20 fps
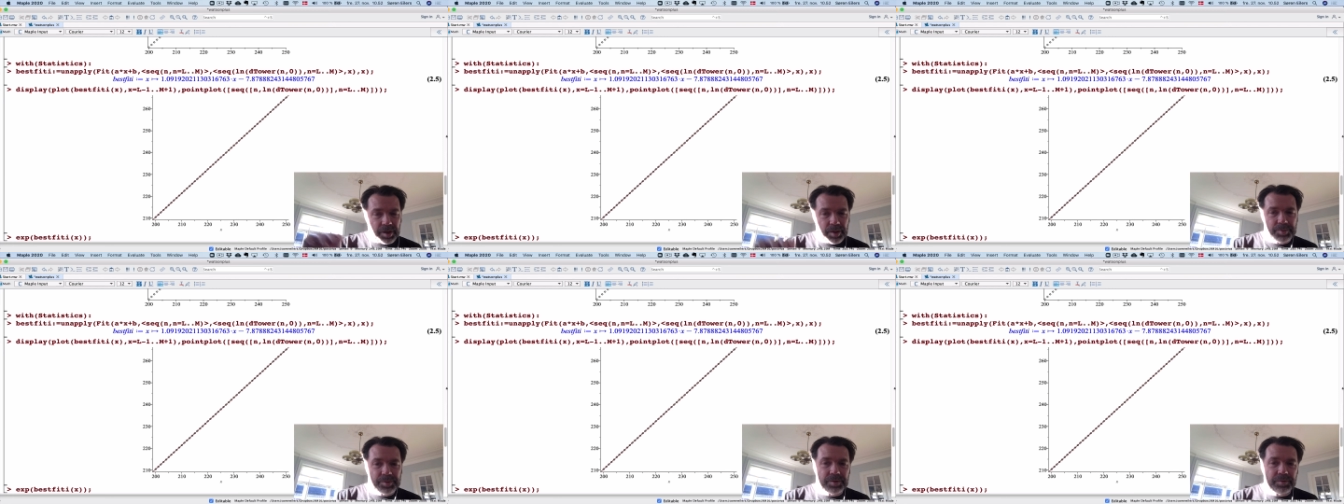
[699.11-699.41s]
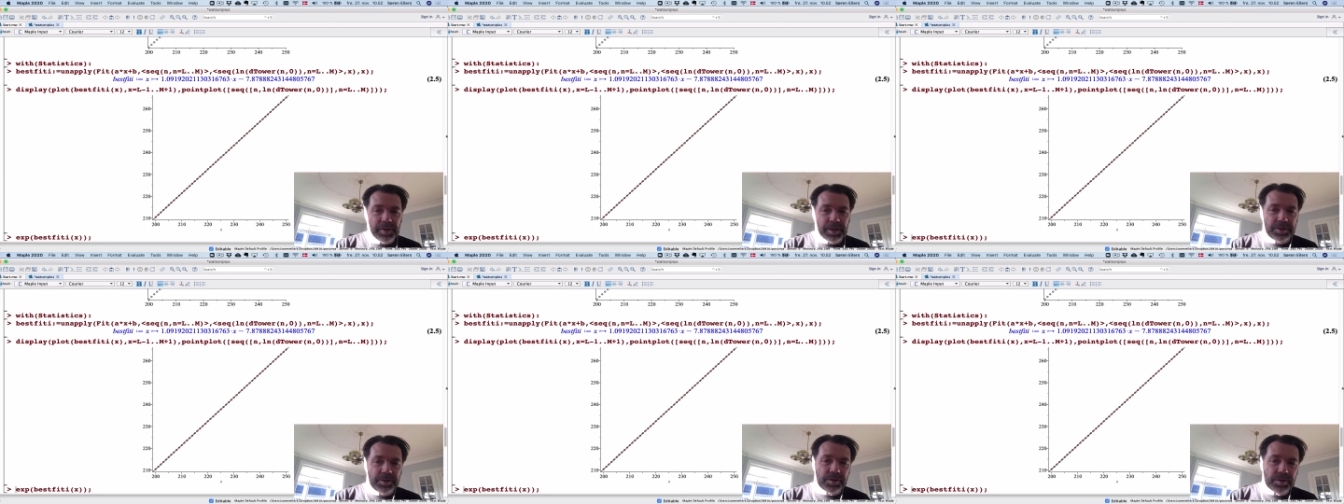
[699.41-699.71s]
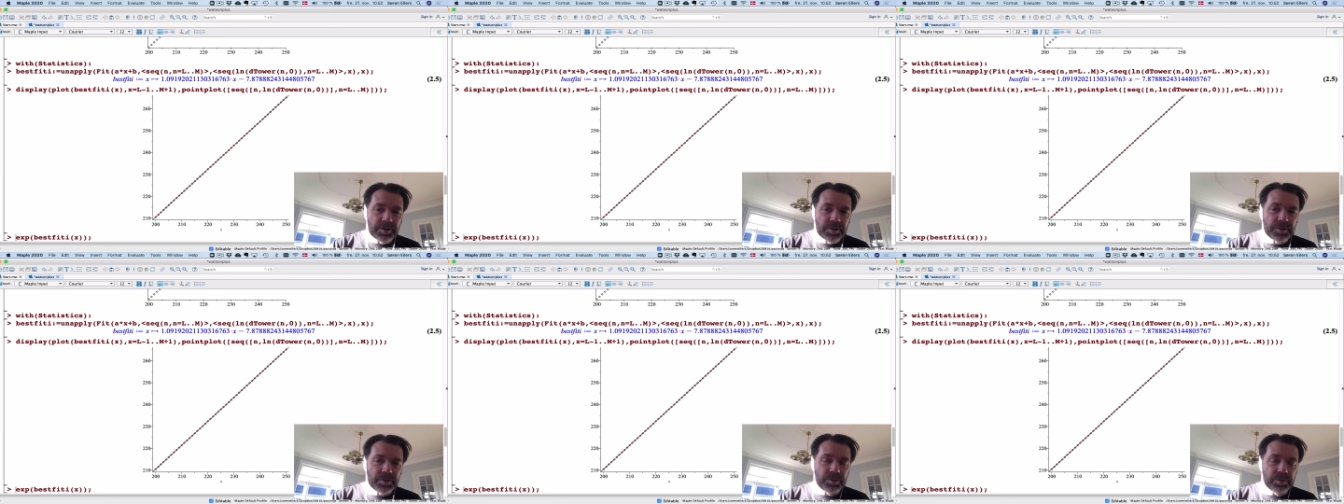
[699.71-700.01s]

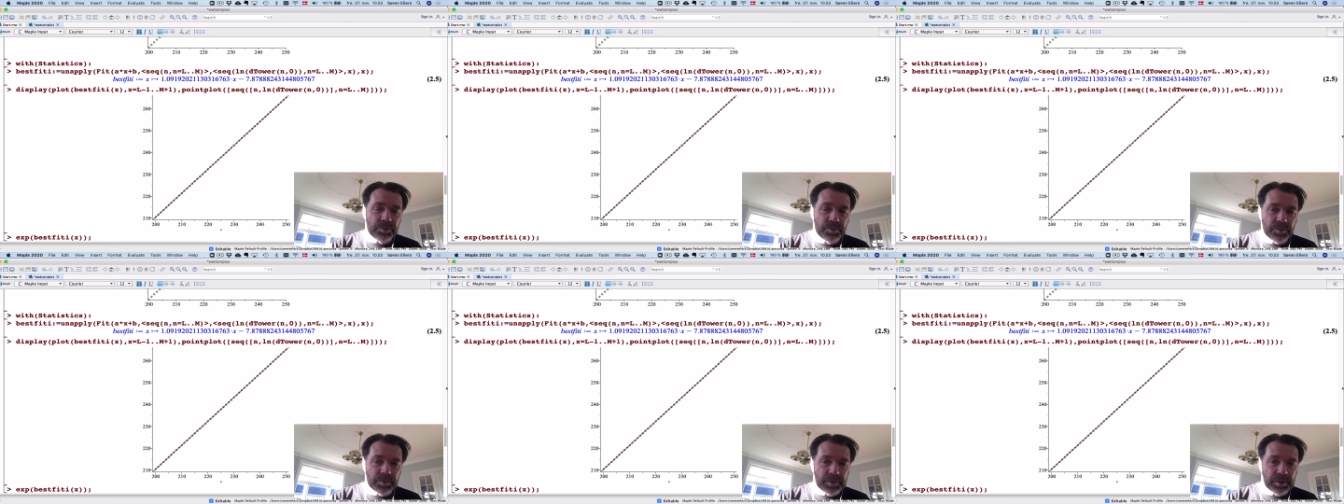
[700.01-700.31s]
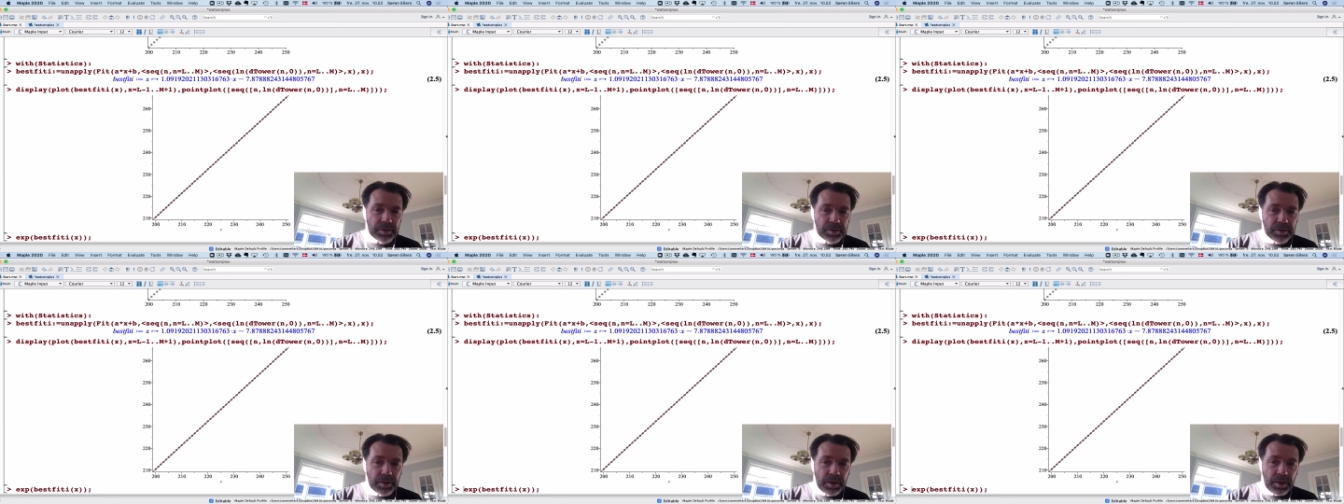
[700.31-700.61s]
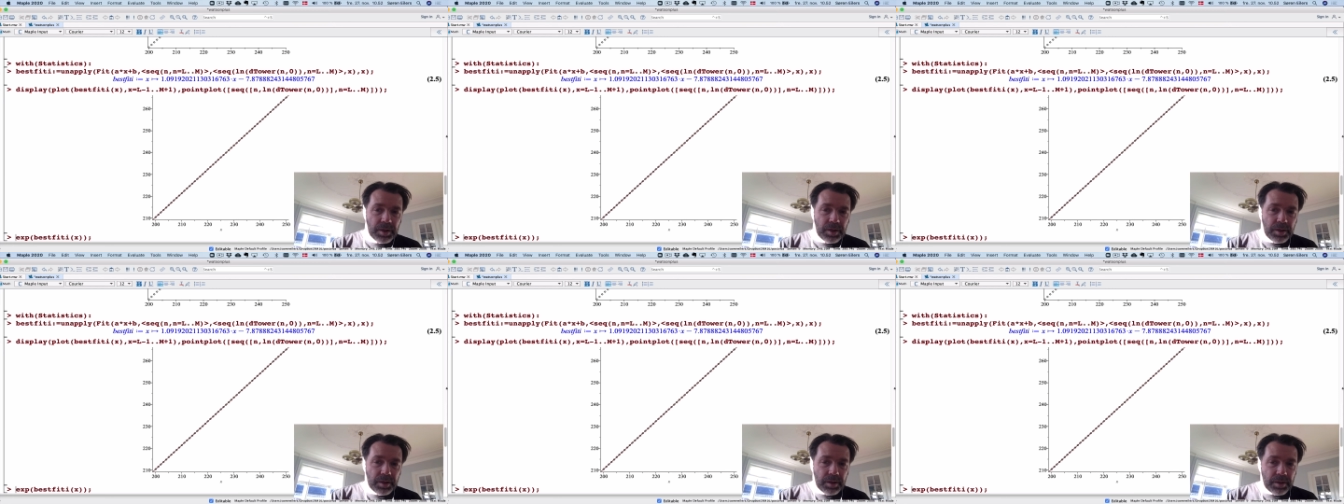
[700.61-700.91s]
observations to the
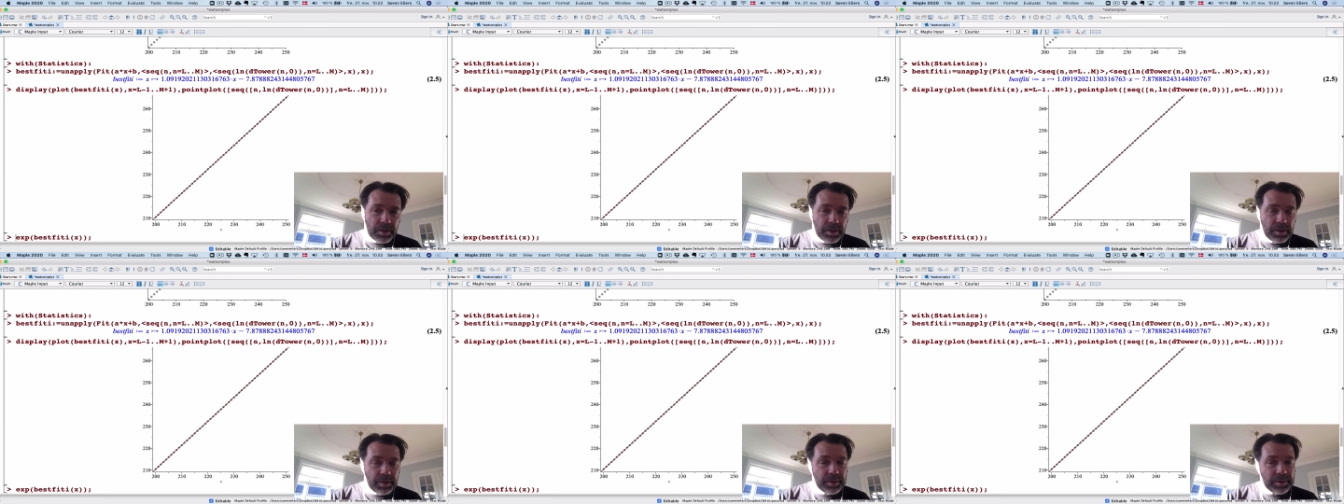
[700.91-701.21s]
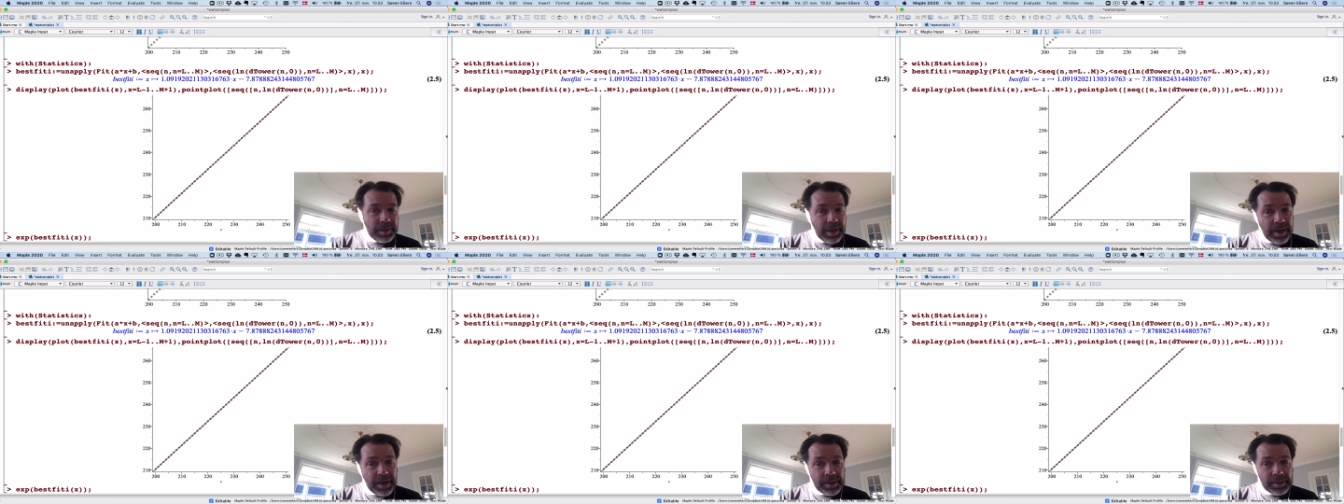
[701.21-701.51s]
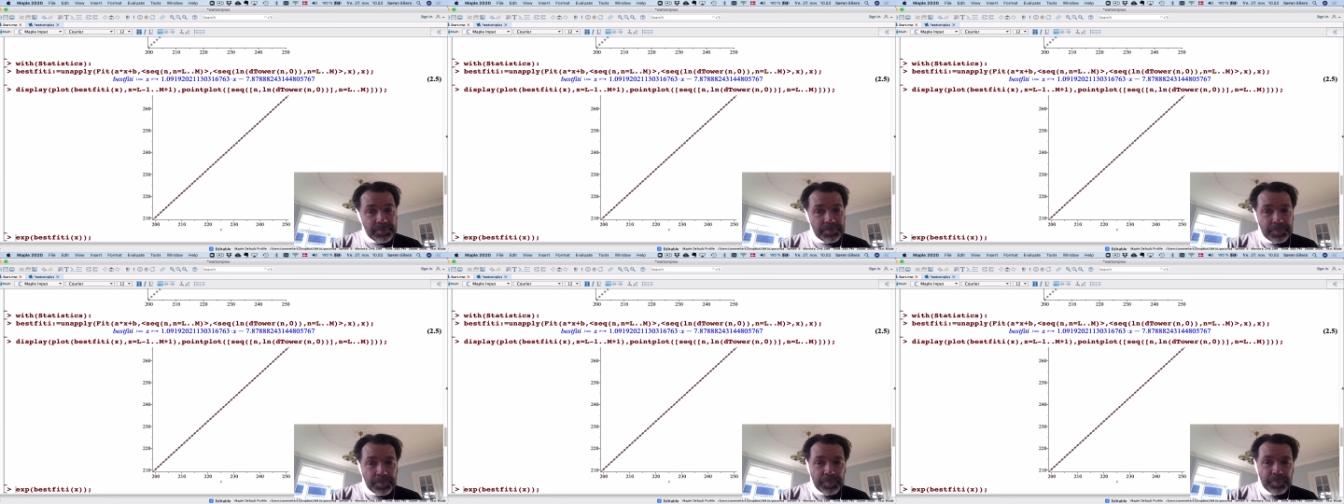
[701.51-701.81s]
uh,
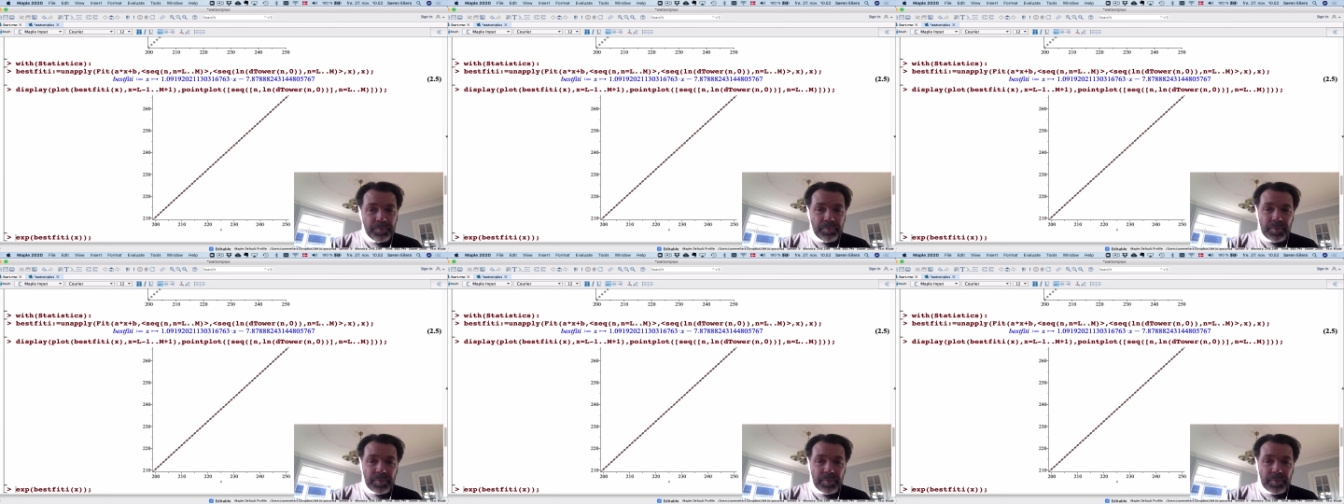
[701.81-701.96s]
line.